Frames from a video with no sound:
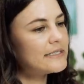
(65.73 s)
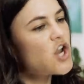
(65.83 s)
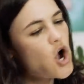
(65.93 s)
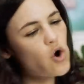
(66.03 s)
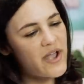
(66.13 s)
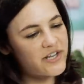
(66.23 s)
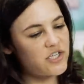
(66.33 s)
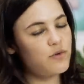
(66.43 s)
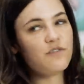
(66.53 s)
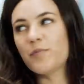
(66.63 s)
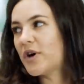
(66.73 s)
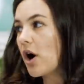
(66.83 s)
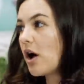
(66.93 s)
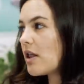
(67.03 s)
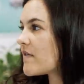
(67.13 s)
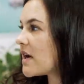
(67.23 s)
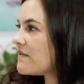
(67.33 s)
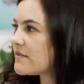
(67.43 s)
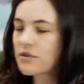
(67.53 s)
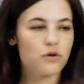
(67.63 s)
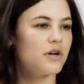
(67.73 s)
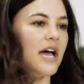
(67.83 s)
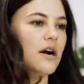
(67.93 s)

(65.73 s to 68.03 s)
No, actually, we've put all of our inventory